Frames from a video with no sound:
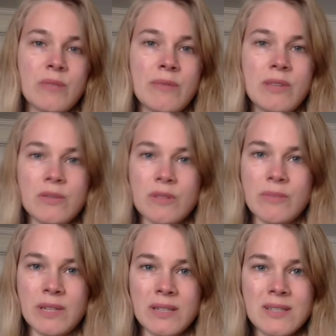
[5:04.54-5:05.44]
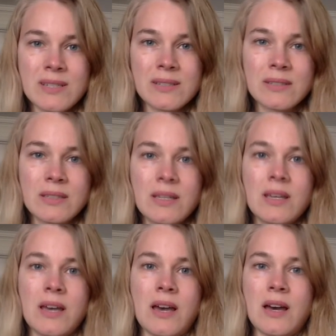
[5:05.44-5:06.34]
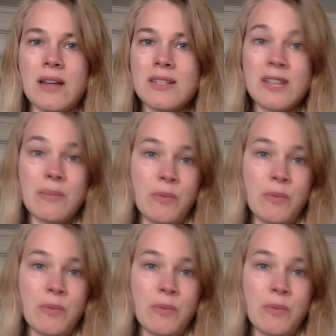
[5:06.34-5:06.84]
maybe 3 minutes. Tip,